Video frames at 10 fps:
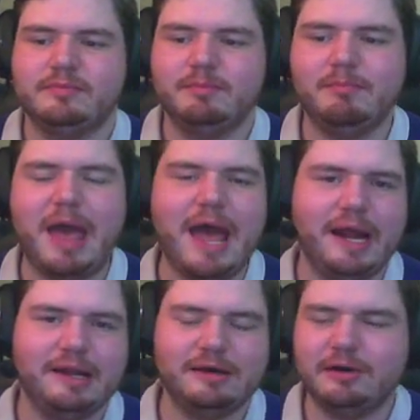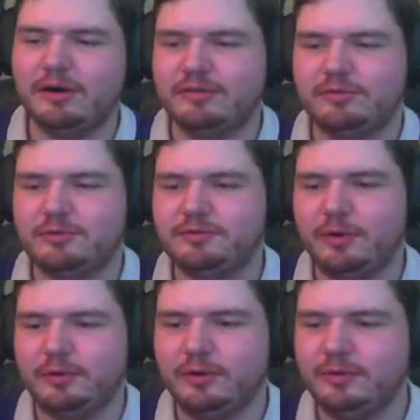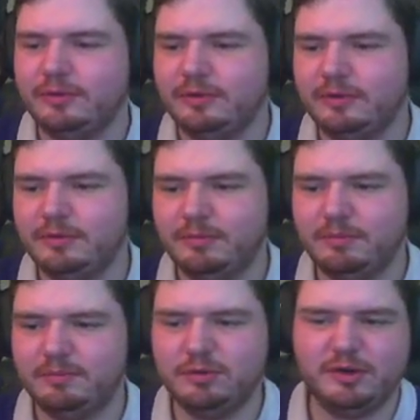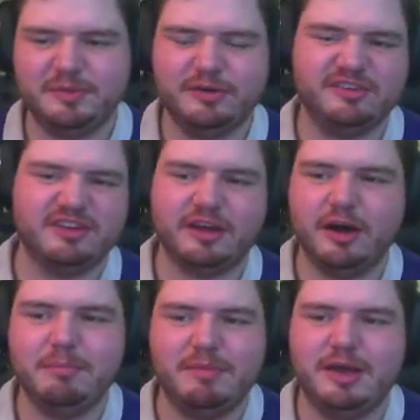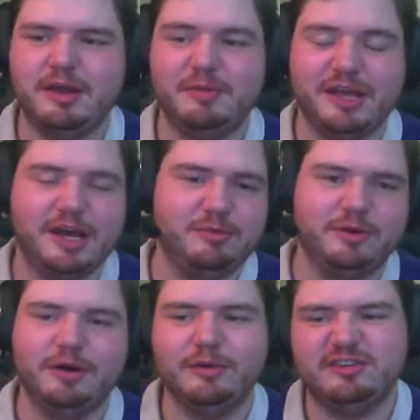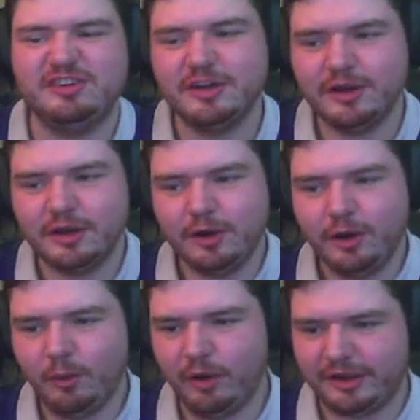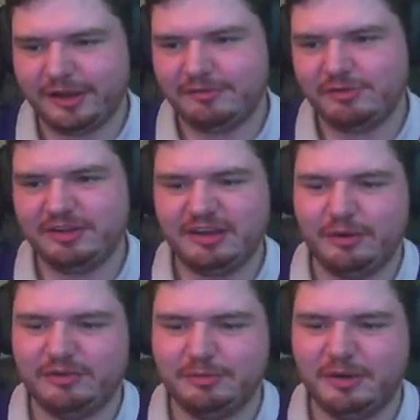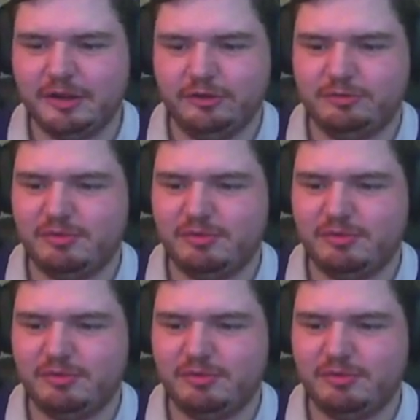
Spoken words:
met and like asked for a photo. Purely because like I met him again when I was working in retail. I was on my lunch